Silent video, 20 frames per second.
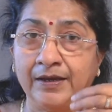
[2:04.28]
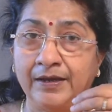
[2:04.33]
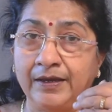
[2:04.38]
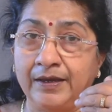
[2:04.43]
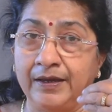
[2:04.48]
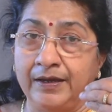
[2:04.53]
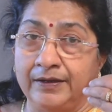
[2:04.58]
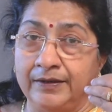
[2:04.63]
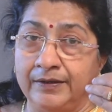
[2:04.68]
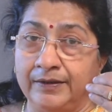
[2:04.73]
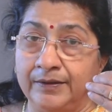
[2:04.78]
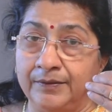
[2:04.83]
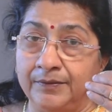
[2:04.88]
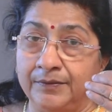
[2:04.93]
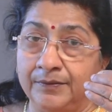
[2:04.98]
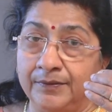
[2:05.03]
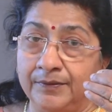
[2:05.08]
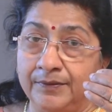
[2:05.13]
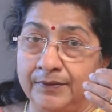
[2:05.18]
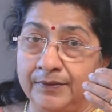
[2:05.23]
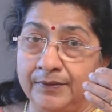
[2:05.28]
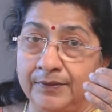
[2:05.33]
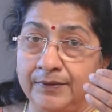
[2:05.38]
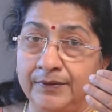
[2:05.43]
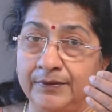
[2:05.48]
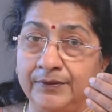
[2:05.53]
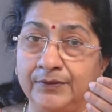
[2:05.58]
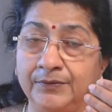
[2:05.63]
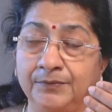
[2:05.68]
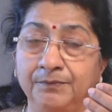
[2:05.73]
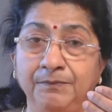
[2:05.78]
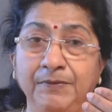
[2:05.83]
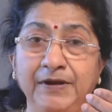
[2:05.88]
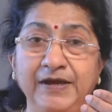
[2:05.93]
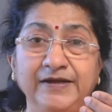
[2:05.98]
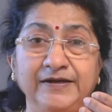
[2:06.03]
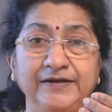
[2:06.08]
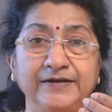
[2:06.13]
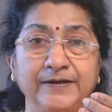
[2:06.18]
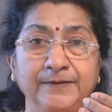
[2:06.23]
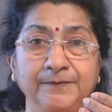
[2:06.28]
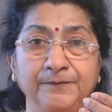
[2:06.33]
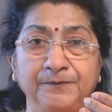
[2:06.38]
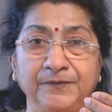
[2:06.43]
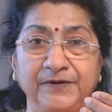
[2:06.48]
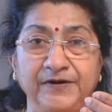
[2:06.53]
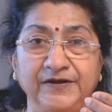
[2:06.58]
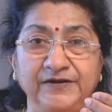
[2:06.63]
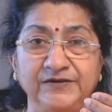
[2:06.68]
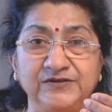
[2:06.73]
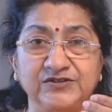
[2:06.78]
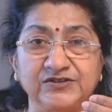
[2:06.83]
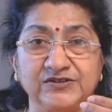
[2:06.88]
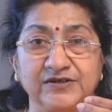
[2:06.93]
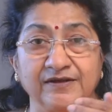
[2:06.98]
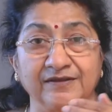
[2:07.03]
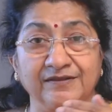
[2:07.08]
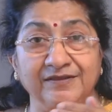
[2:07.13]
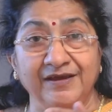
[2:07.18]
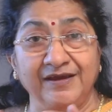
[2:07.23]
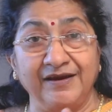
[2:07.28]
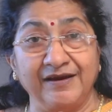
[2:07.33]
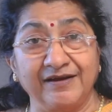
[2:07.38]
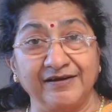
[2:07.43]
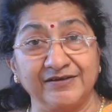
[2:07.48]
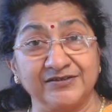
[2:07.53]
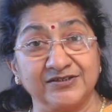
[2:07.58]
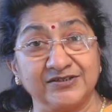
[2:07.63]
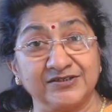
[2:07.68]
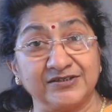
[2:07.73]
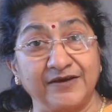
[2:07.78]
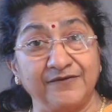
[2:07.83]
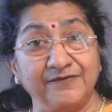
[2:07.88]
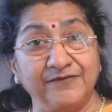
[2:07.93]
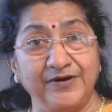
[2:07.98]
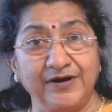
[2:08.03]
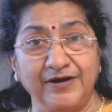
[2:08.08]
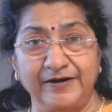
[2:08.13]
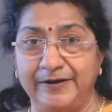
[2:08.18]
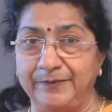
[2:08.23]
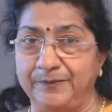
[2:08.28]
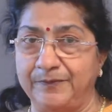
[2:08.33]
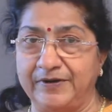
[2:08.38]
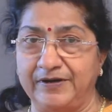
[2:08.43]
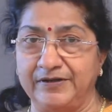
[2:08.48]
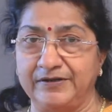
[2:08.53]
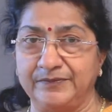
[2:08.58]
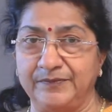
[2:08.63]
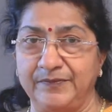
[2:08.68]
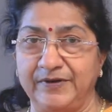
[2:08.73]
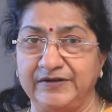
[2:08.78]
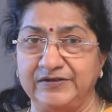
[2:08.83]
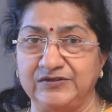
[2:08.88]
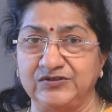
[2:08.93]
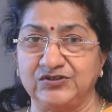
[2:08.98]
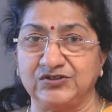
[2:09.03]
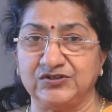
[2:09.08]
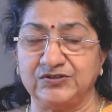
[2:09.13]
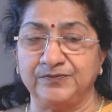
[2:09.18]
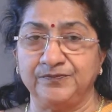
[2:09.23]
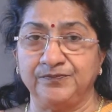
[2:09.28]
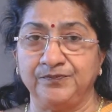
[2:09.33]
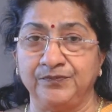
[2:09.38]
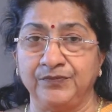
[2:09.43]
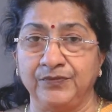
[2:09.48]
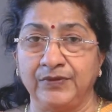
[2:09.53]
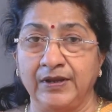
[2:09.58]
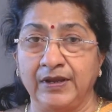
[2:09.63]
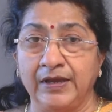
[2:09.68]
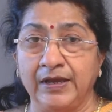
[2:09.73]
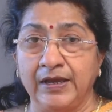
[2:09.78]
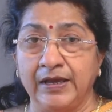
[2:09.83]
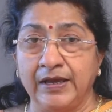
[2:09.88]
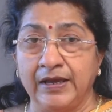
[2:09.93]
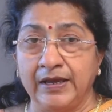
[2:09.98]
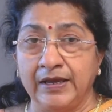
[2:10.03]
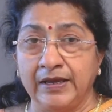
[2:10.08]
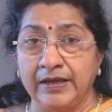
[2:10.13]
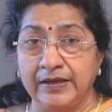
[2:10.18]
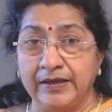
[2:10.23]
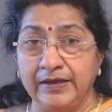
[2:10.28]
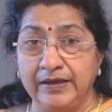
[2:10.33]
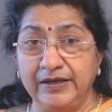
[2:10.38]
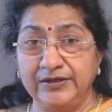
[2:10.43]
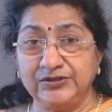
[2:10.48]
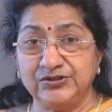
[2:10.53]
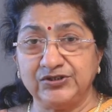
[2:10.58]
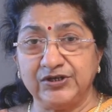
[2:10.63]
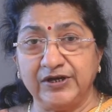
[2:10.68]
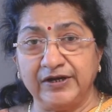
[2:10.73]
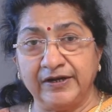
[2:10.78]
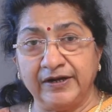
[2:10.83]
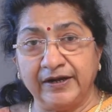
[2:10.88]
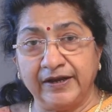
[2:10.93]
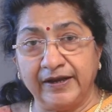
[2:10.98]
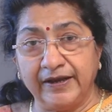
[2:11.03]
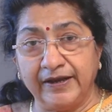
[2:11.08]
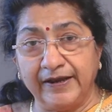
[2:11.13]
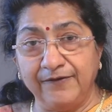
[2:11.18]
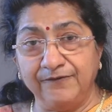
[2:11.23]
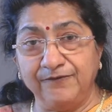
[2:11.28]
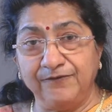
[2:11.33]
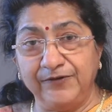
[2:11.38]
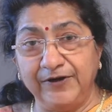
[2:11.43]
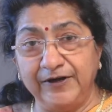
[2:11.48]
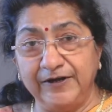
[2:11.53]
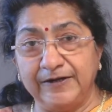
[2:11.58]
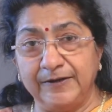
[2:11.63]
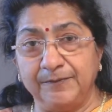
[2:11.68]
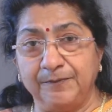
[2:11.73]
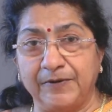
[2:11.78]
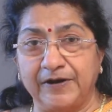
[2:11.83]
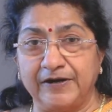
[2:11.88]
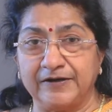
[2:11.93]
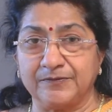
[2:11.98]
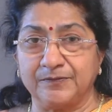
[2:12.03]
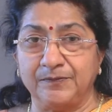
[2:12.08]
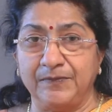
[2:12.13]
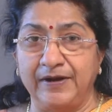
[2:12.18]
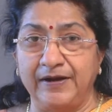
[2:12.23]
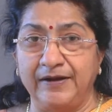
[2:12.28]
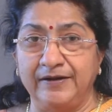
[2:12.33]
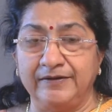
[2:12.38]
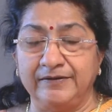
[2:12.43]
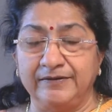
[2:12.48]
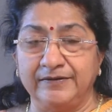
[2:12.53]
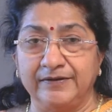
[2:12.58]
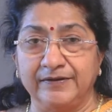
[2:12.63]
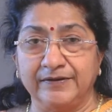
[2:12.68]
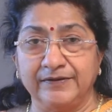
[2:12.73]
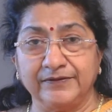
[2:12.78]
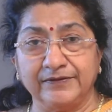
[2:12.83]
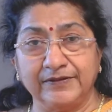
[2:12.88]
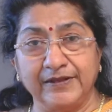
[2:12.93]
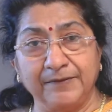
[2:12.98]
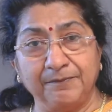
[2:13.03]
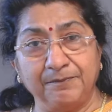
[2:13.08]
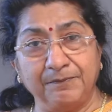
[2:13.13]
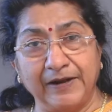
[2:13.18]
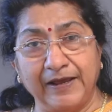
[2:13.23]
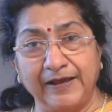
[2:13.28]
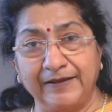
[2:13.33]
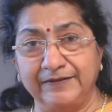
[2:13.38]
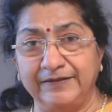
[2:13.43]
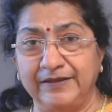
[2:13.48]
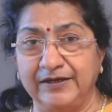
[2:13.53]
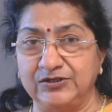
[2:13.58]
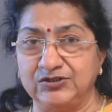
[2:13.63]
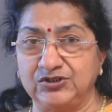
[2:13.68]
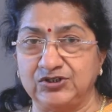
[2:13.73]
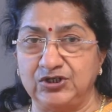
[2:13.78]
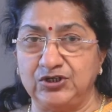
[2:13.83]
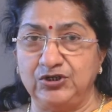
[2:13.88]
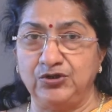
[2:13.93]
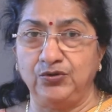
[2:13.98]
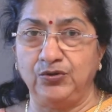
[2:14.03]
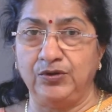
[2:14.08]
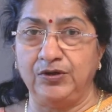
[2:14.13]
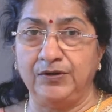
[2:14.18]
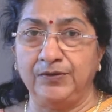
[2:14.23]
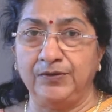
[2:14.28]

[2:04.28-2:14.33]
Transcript: In big companies, there are several departments. Each and every department, they plan their schedule,